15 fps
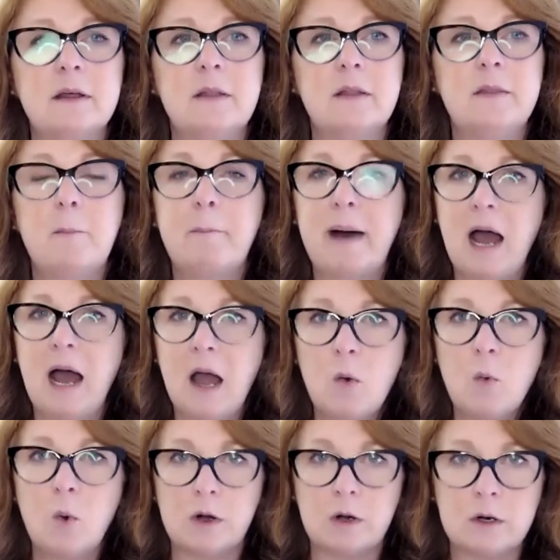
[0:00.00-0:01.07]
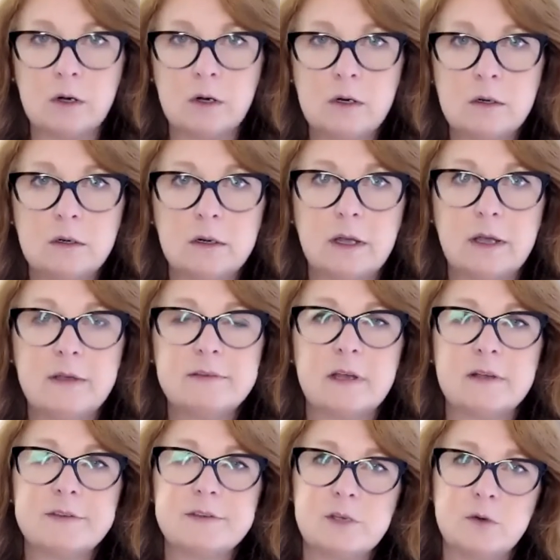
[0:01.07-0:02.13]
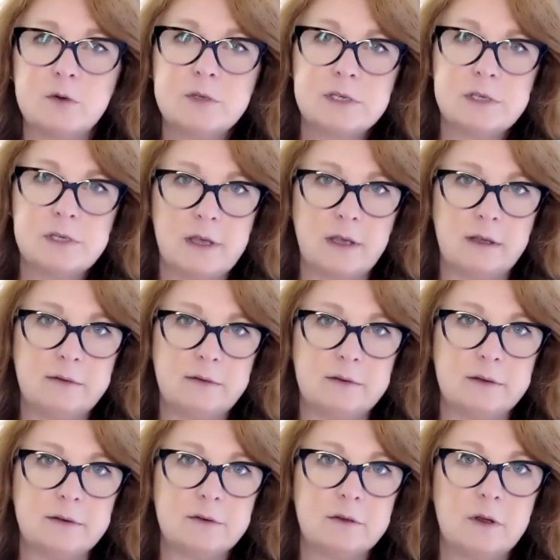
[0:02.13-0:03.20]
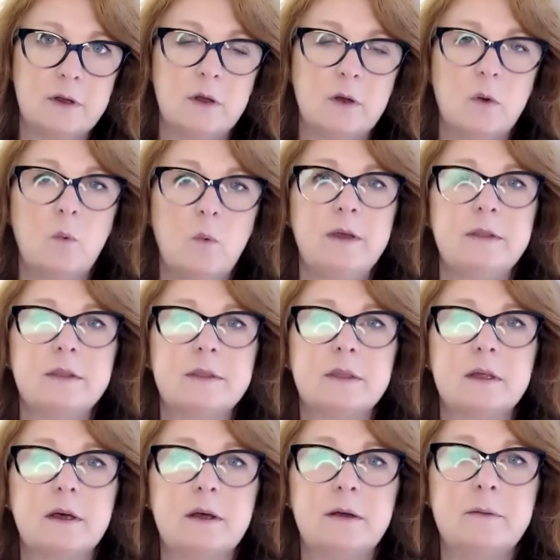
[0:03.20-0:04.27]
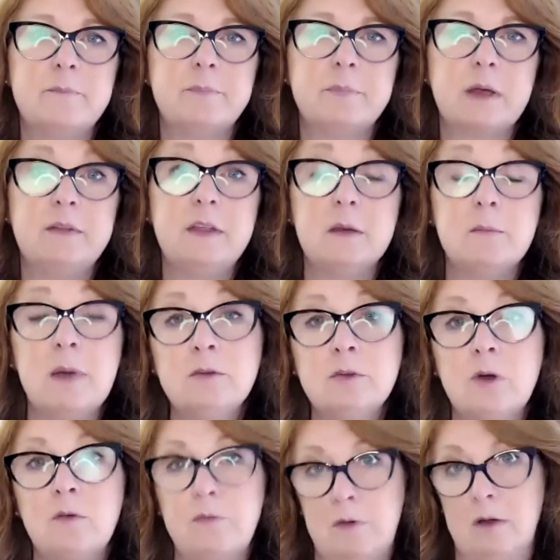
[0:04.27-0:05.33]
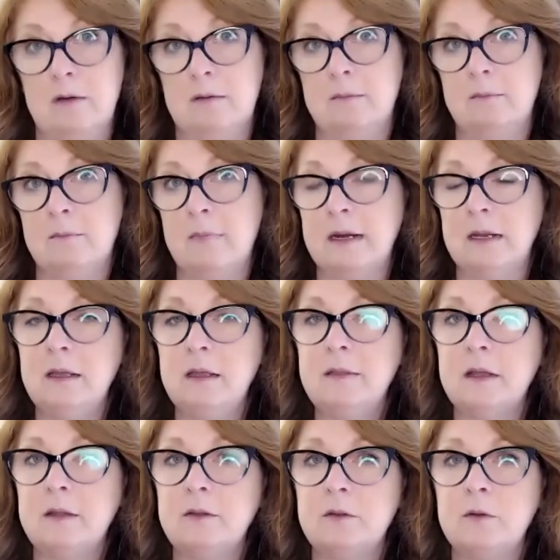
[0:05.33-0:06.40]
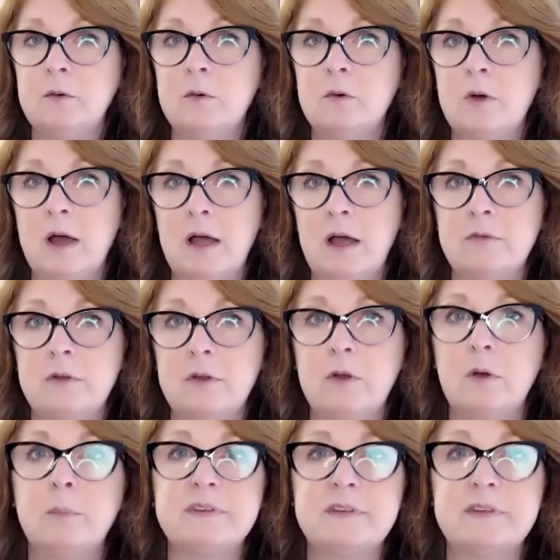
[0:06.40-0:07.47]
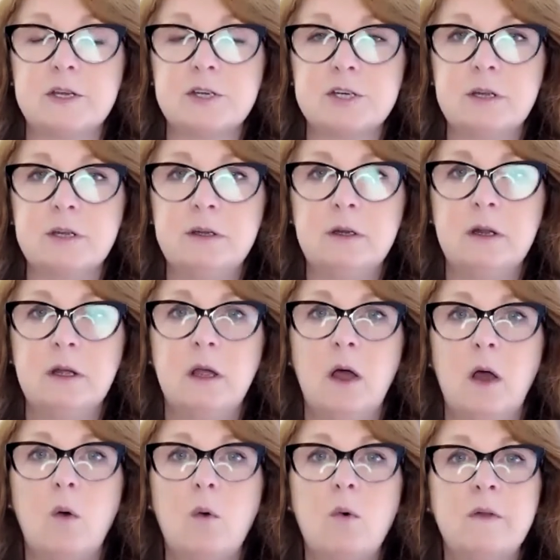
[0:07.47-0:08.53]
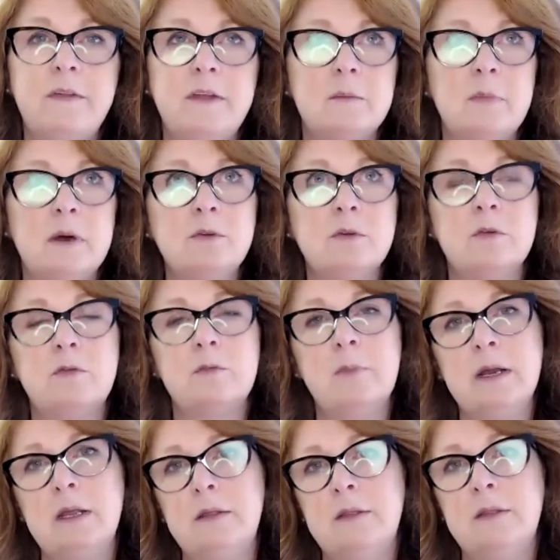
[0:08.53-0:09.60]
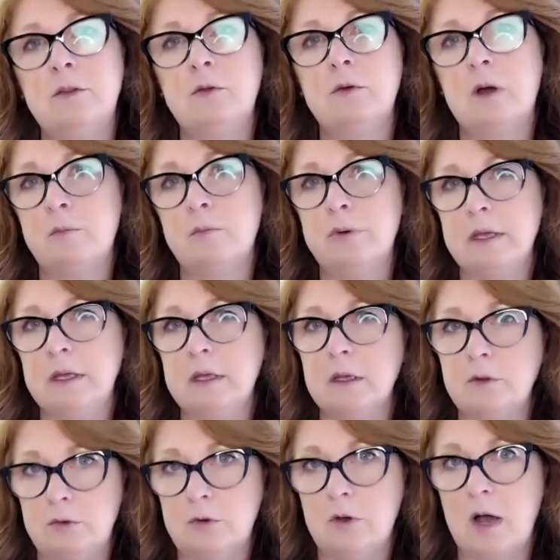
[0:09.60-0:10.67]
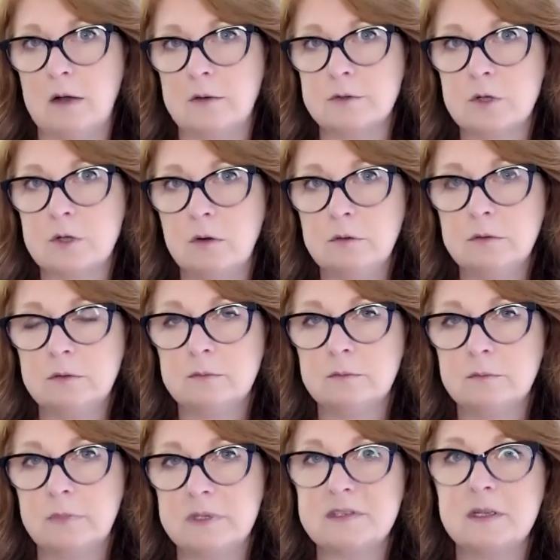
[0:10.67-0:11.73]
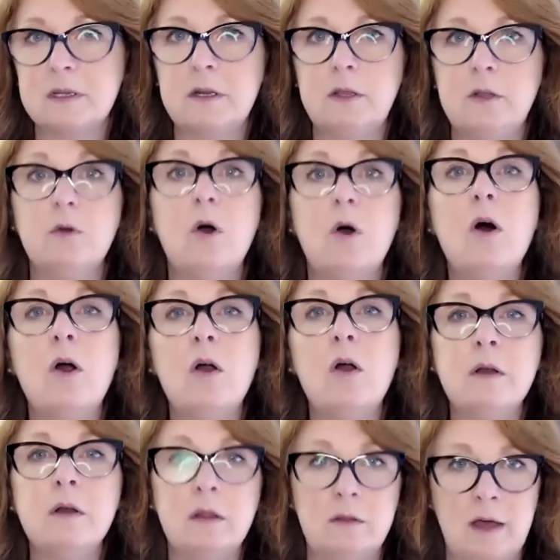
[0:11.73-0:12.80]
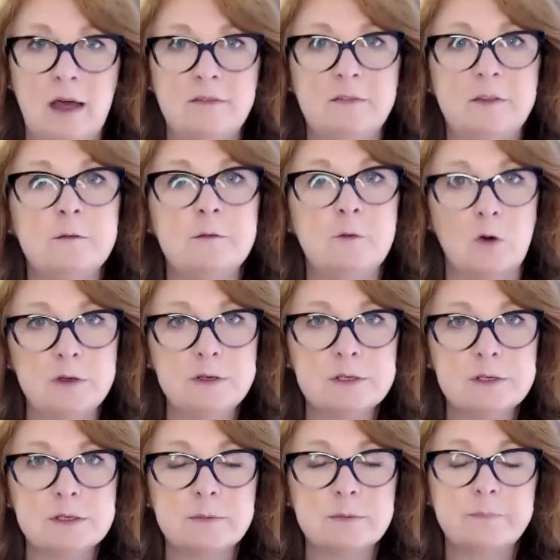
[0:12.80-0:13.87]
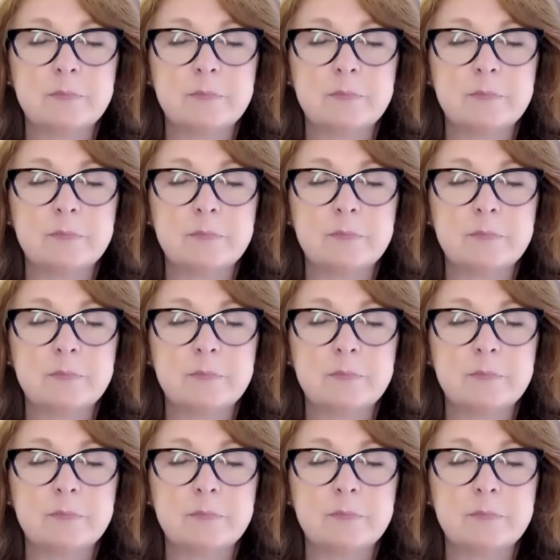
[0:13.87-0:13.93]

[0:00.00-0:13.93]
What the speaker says: the power is associated with the amount of money that you have in your possession, or the amount of money that you are bringing to your household. Basically, you earn, you have the voice.